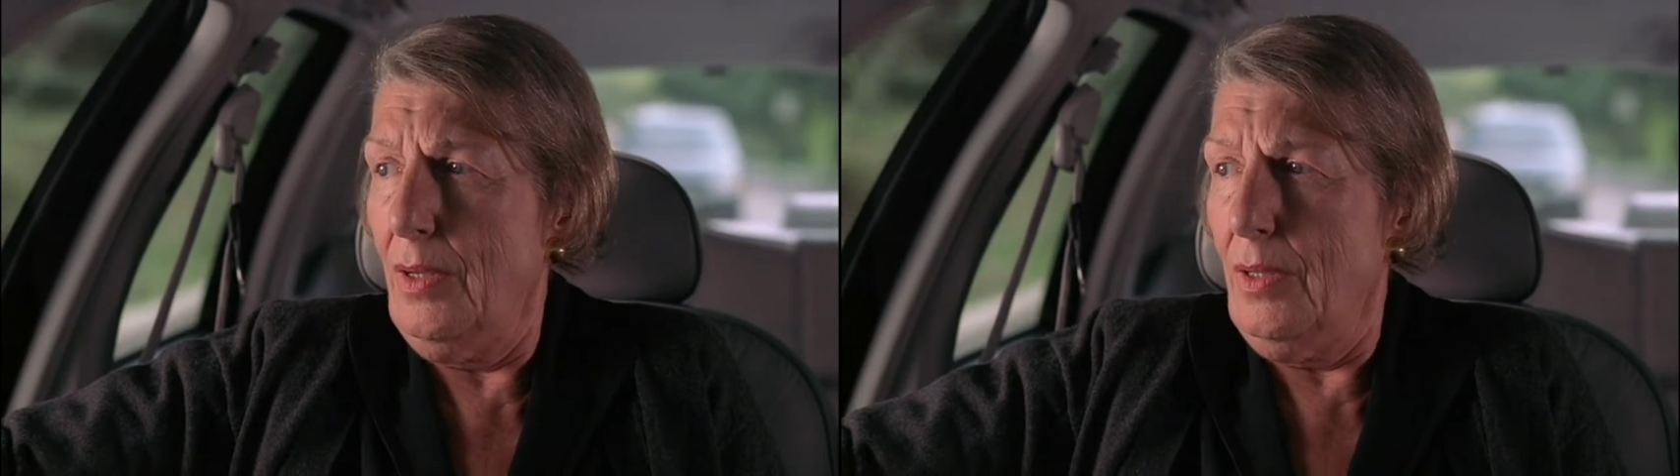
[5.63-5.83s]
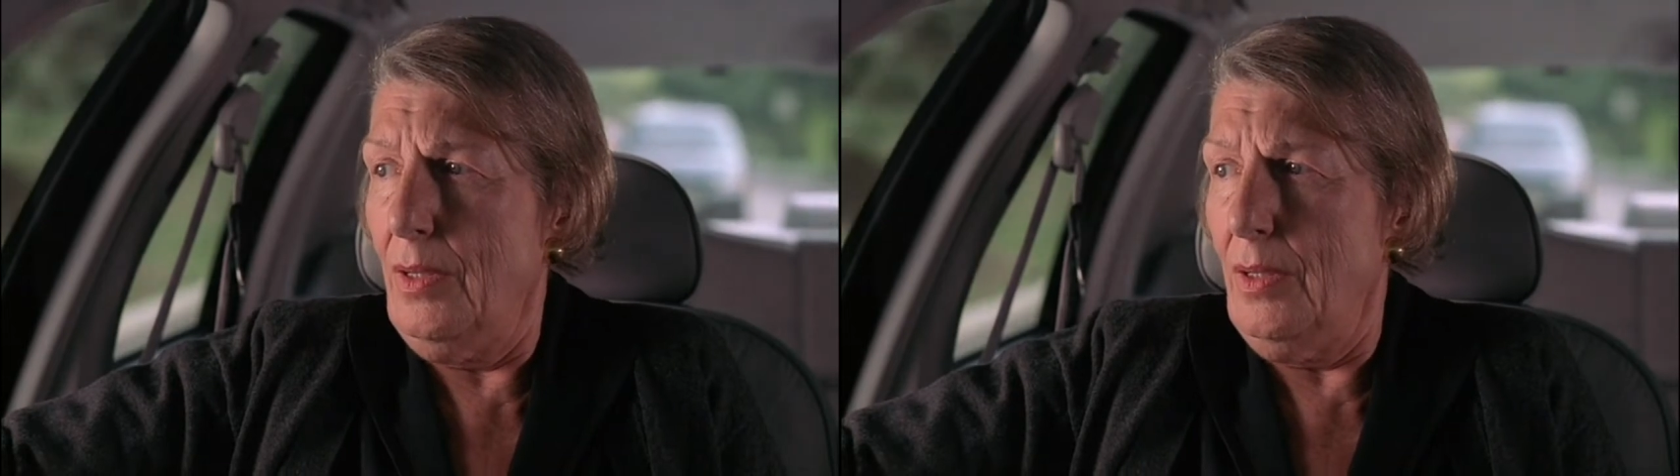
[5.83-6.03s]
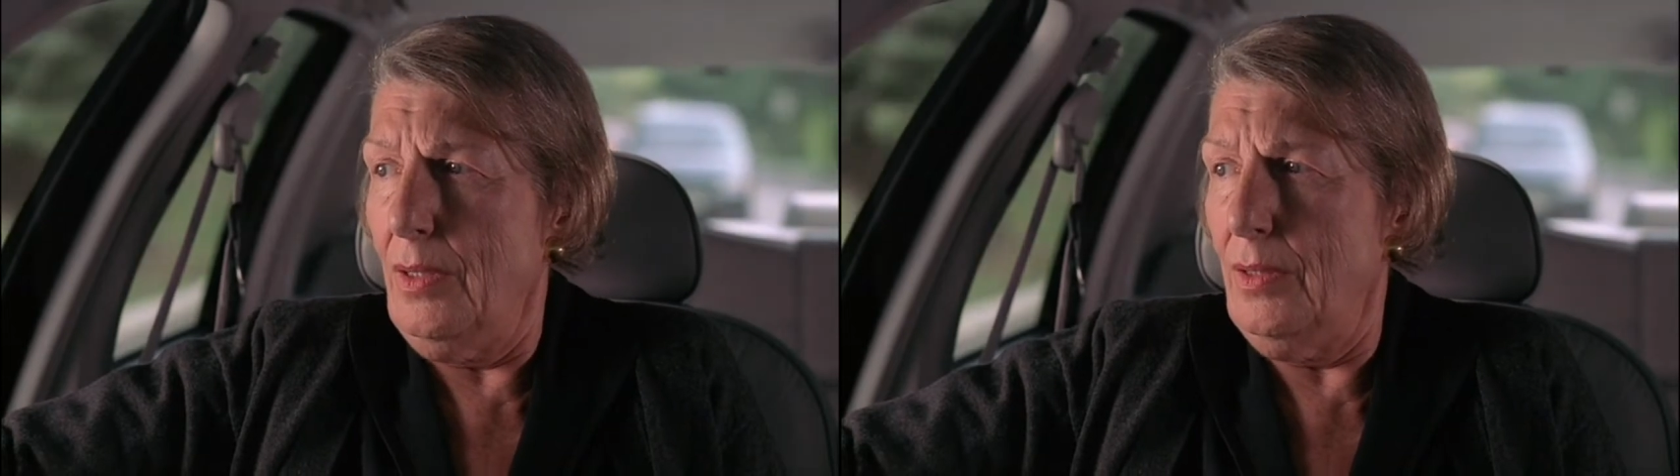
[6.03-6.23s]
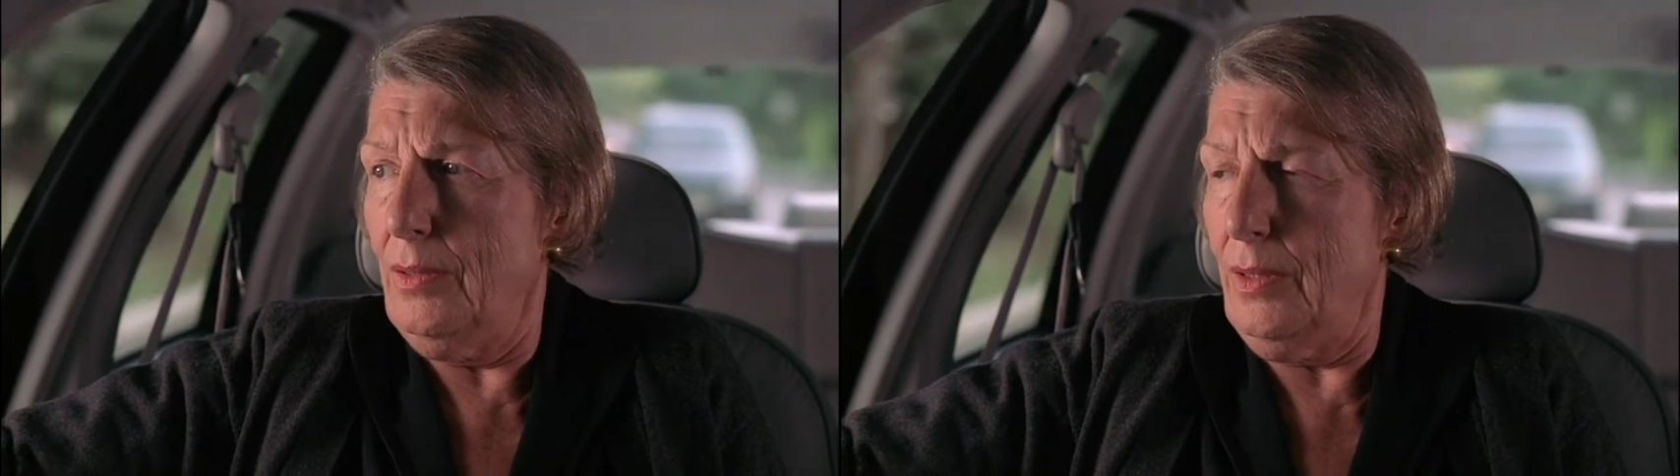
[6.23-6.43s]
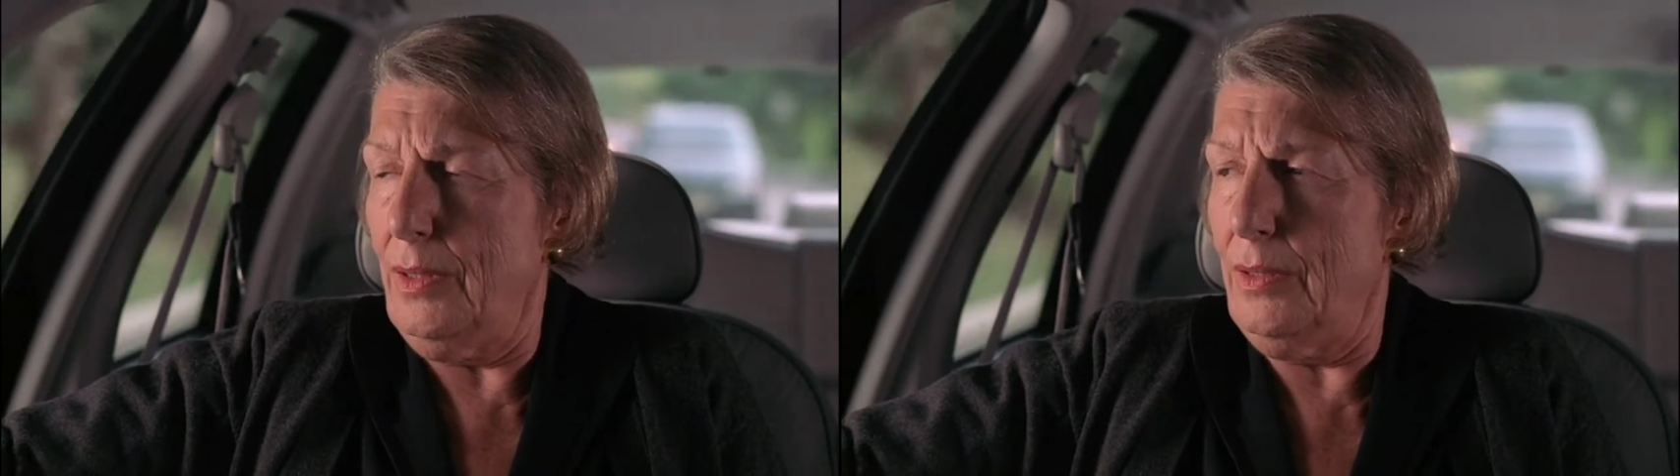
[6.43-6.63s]

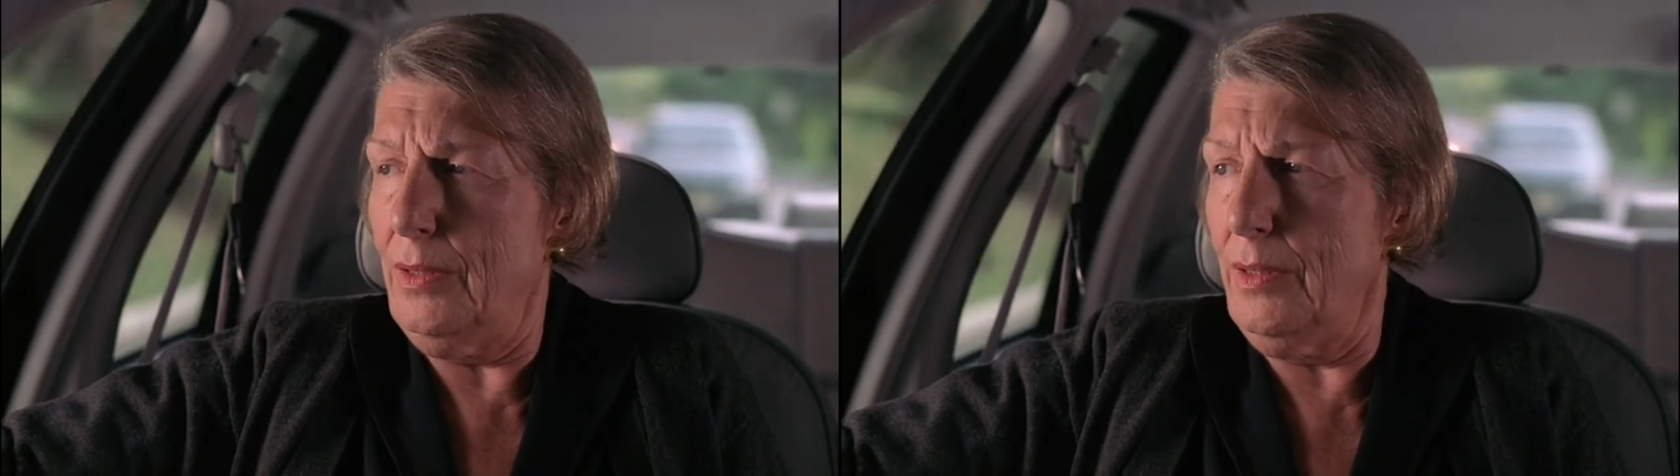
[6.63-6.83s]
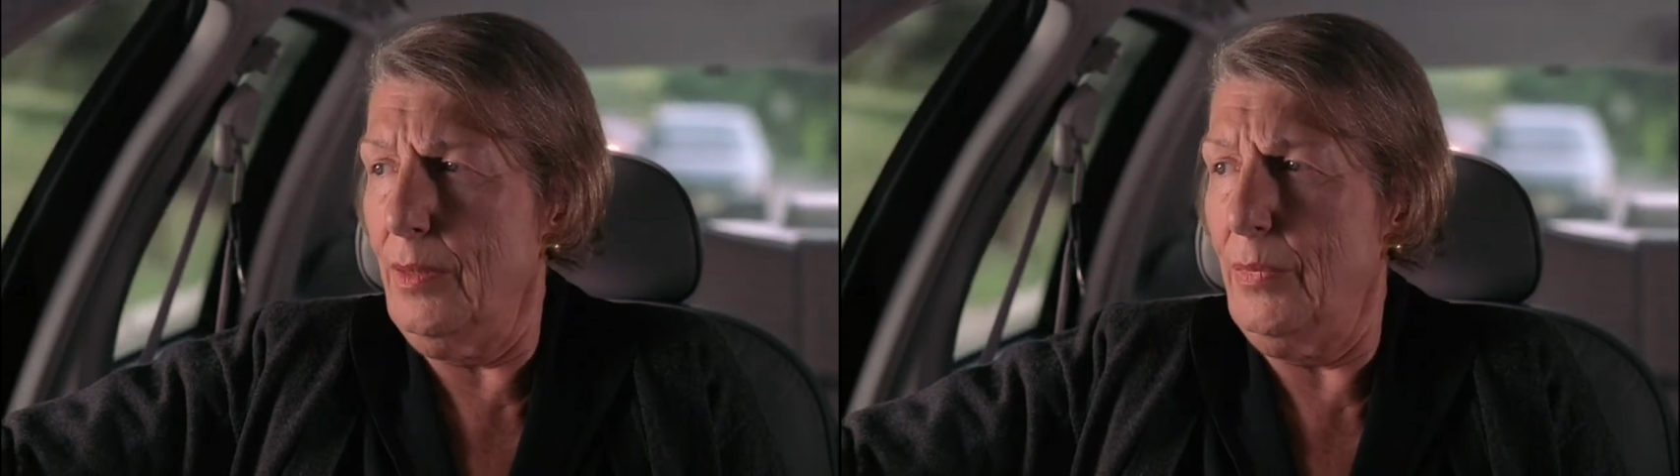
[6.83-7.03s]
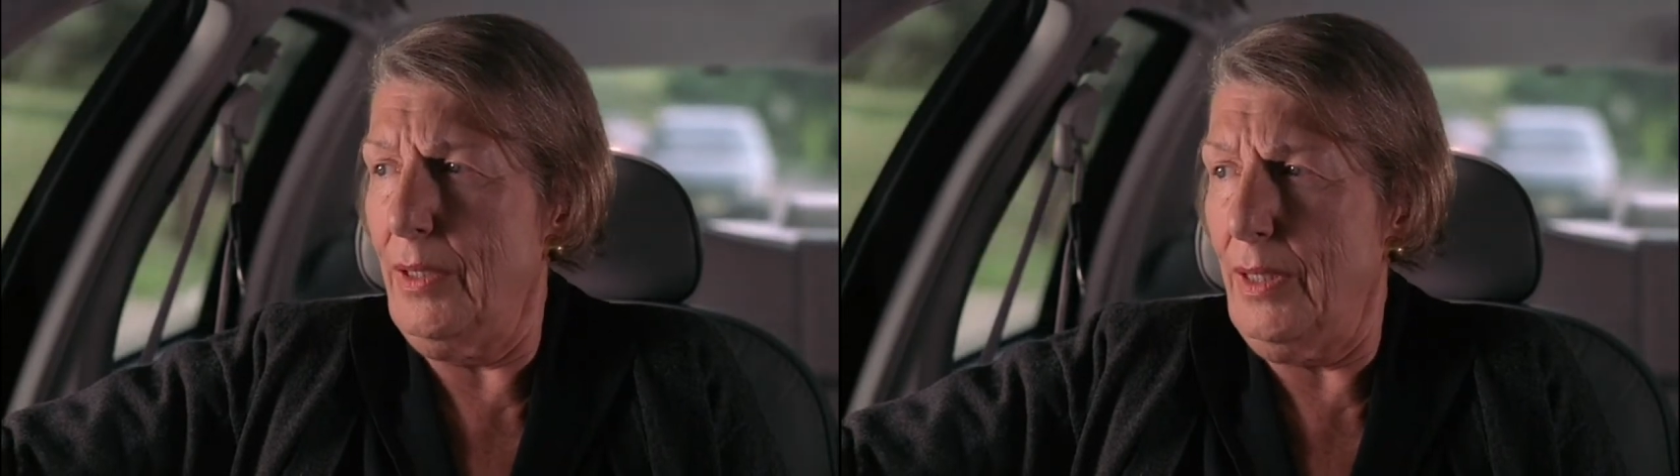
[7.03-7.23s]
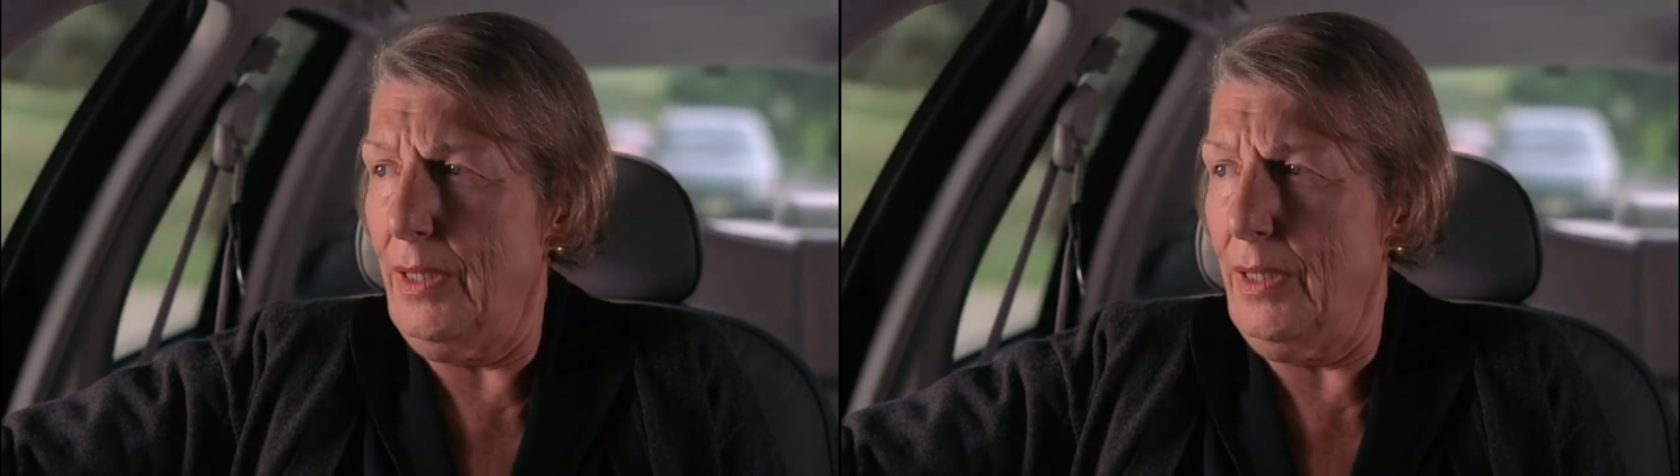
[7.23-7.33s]
At least somebody